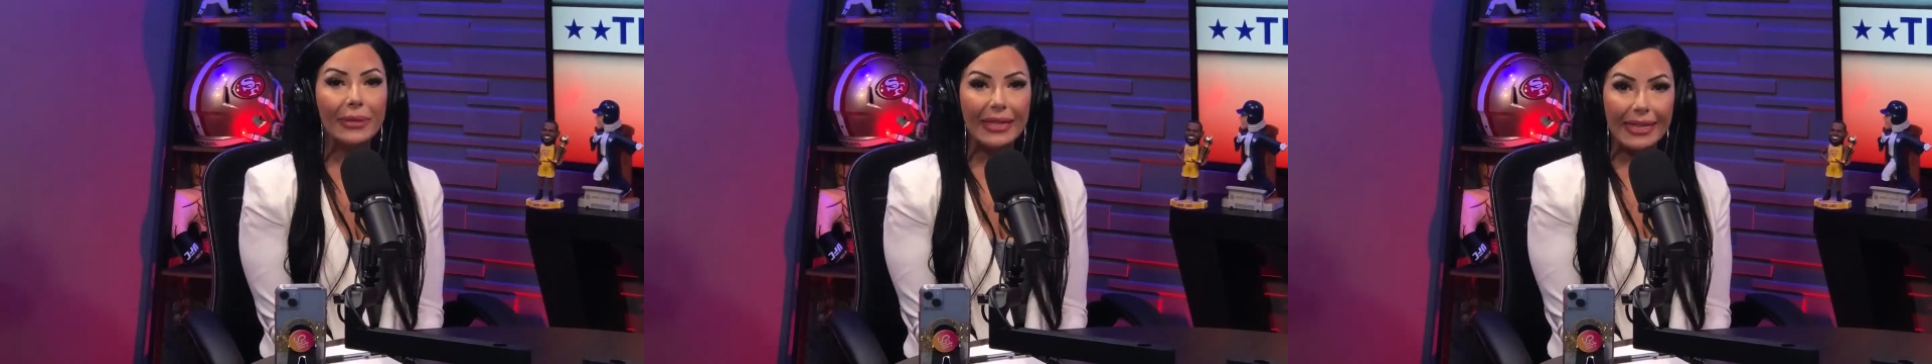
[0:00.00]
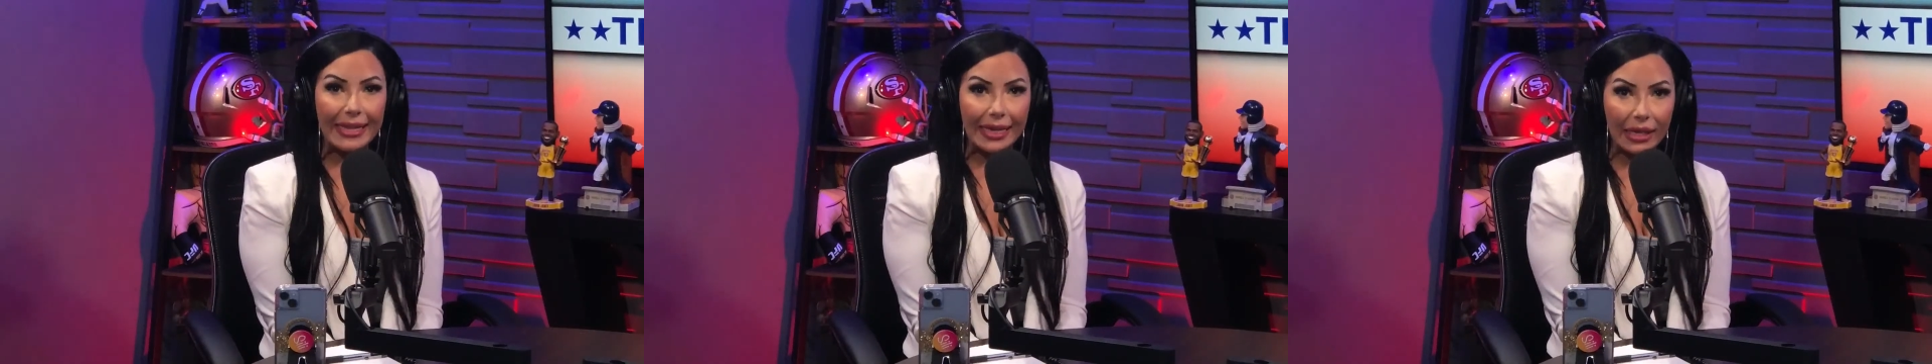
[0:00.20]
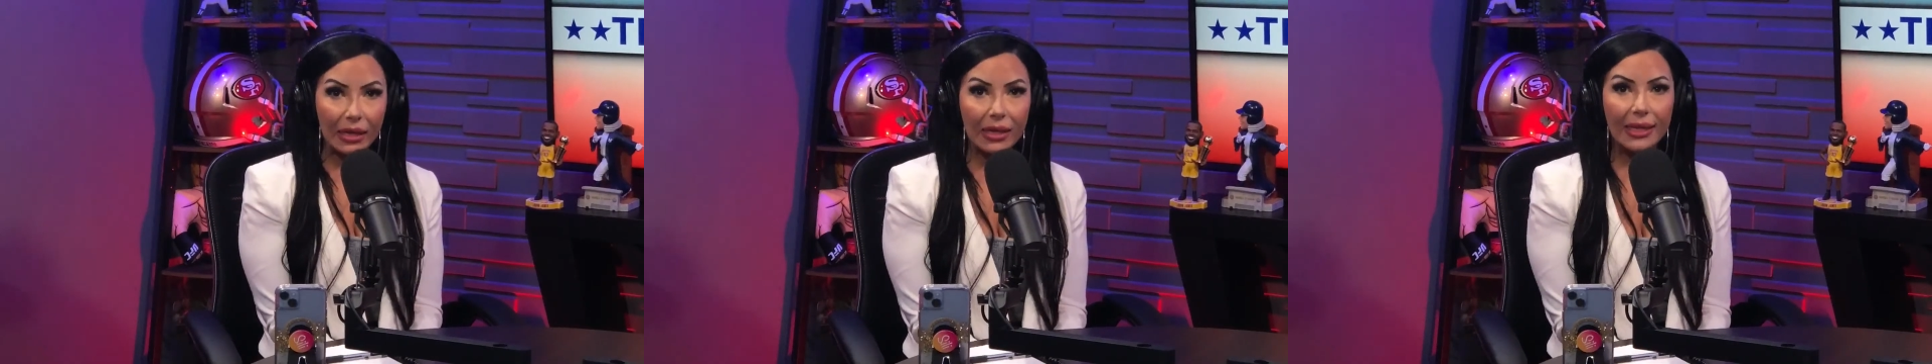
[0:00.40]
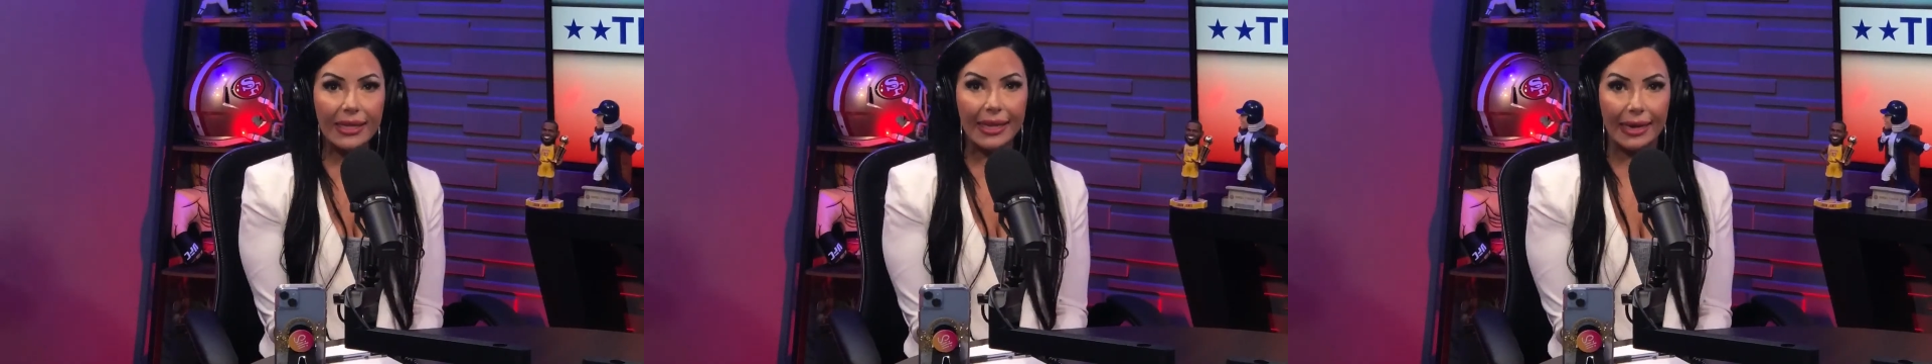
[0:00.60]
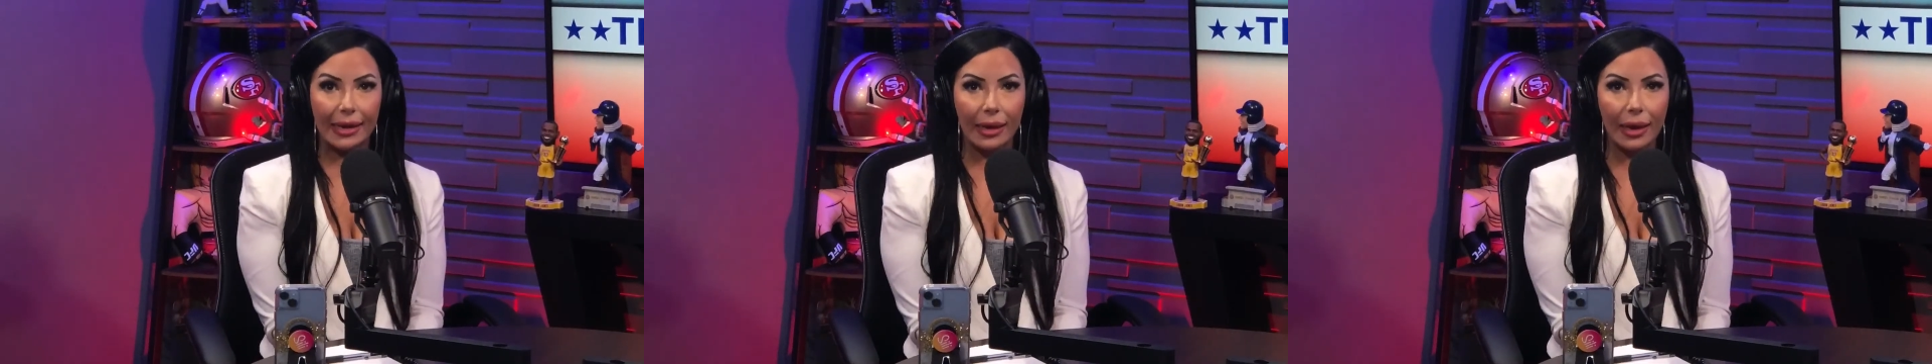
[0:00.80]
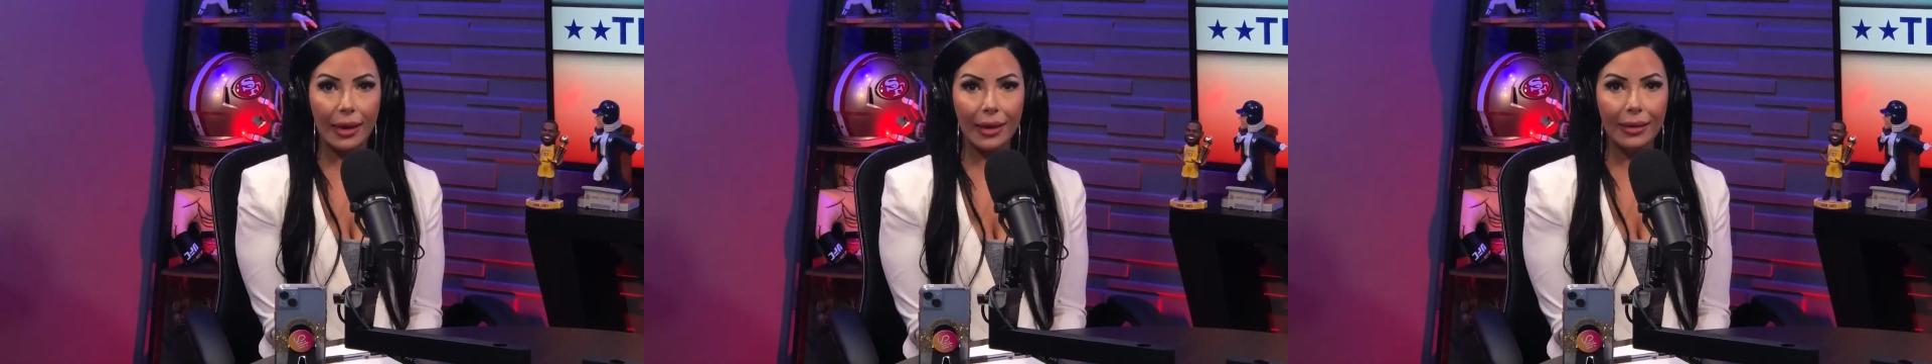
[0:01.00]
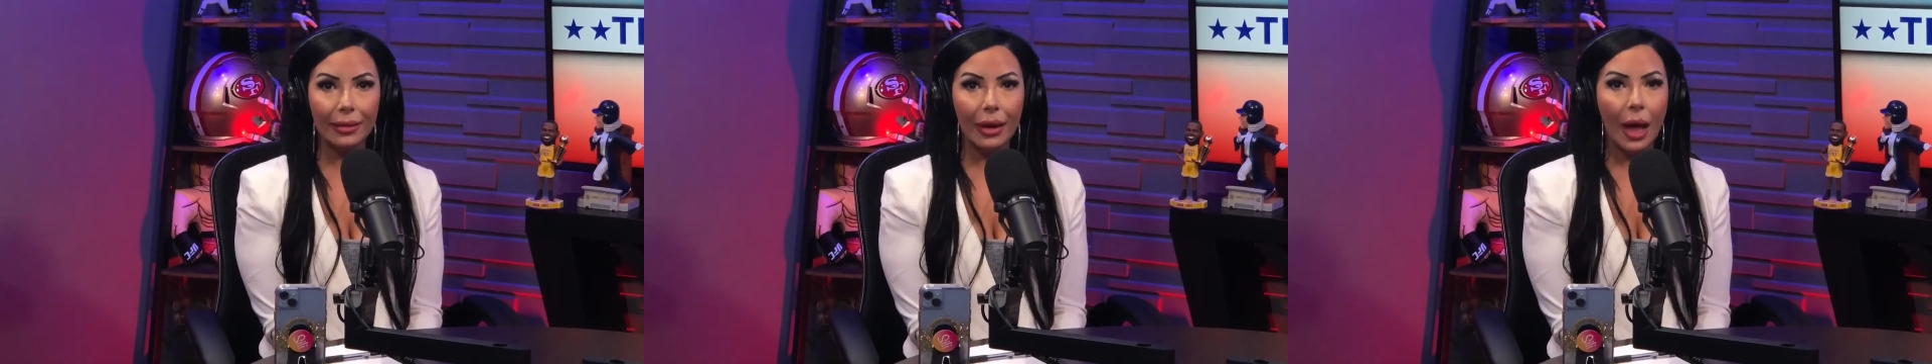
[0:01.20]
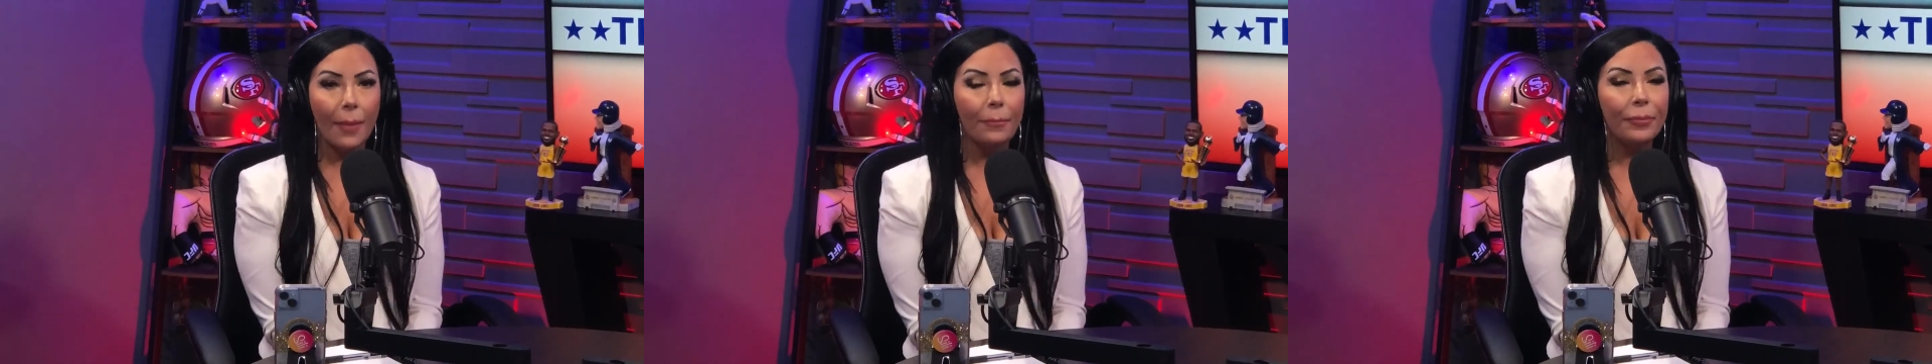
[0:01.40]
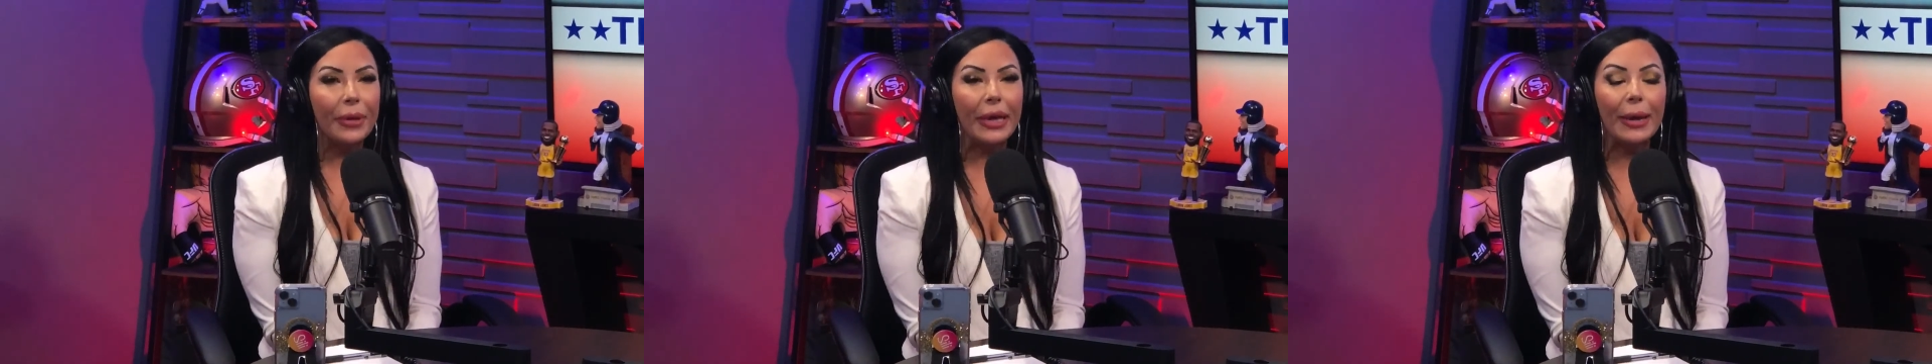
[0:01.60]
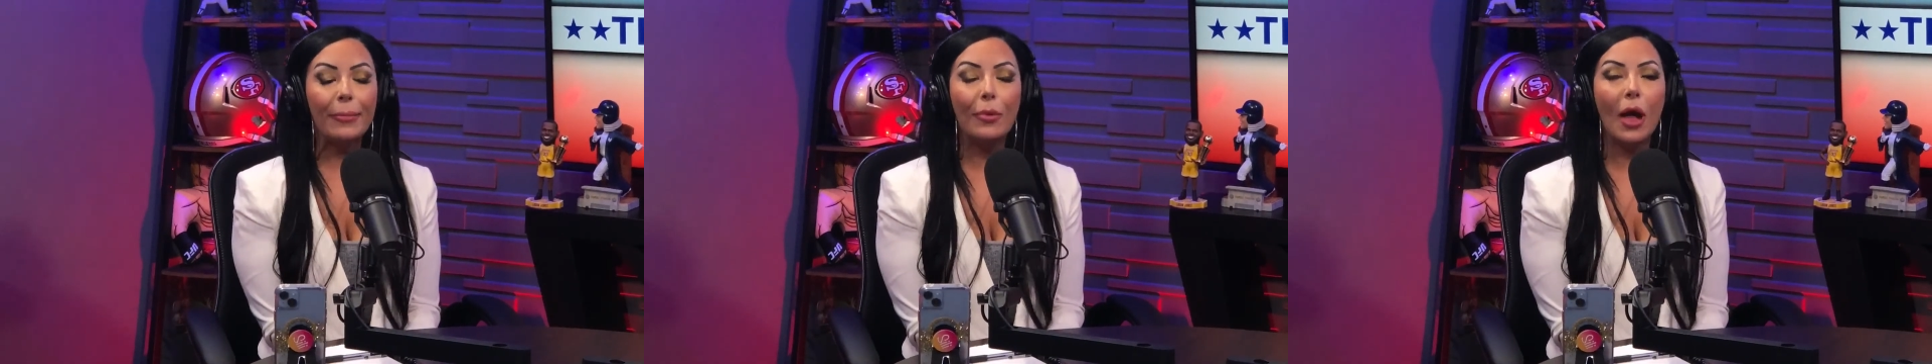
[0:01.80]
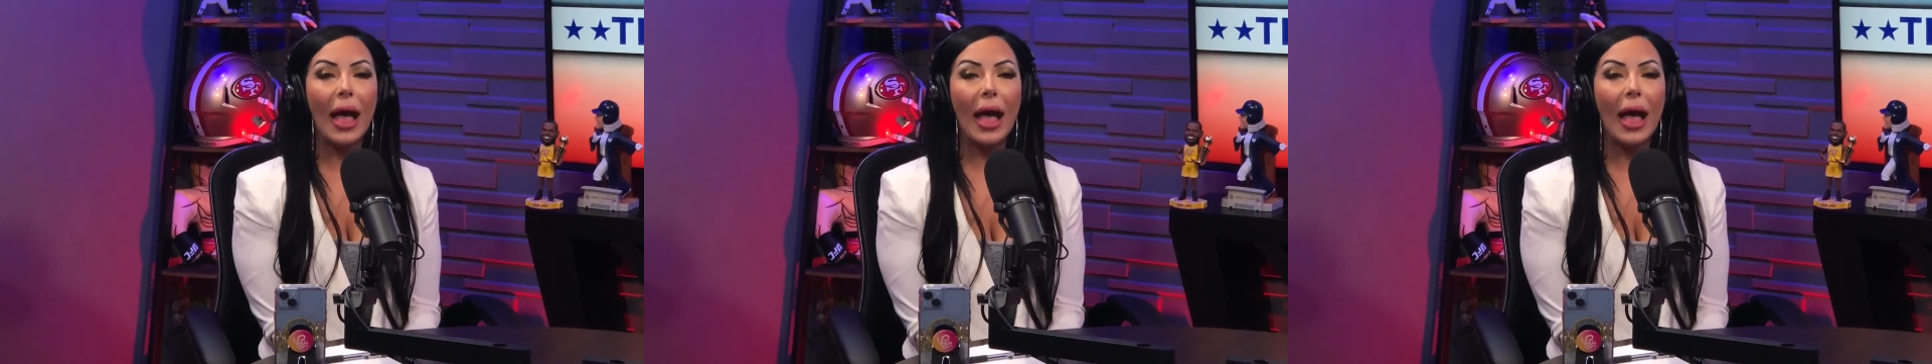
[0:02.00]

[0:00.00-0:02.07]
CCing people